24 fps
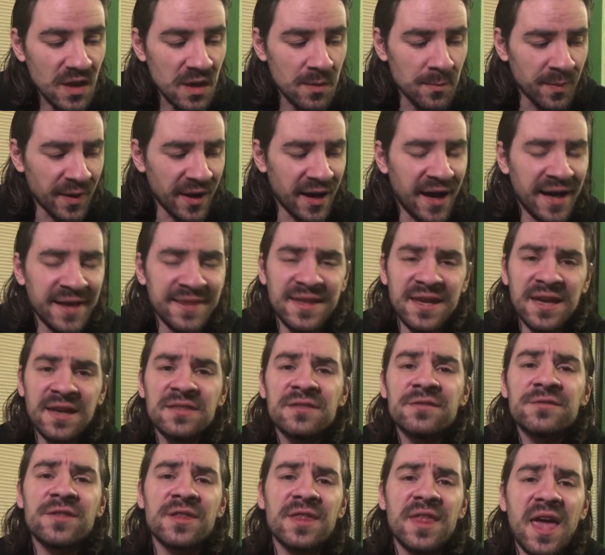but at the
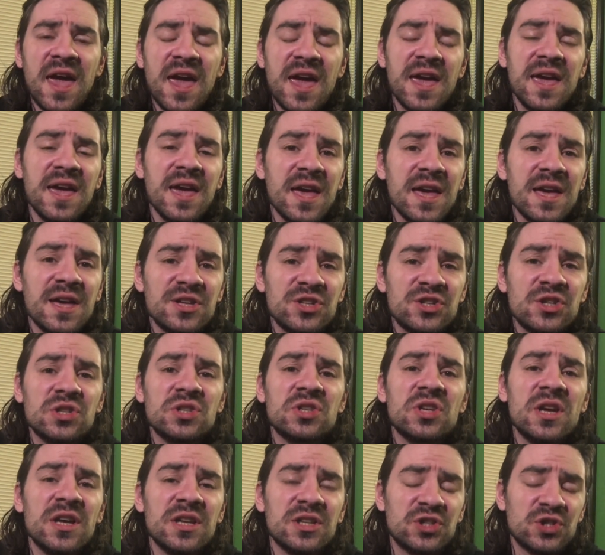end of the day
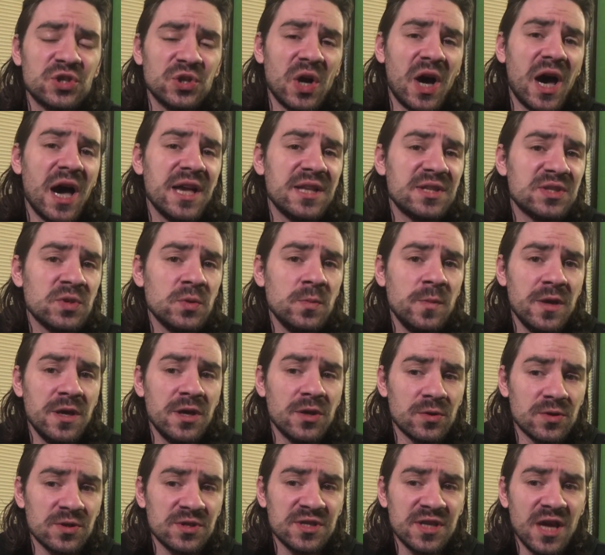just try to be
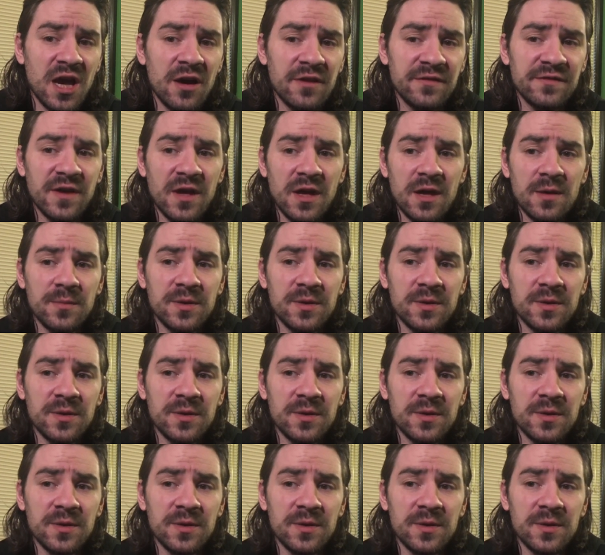yourself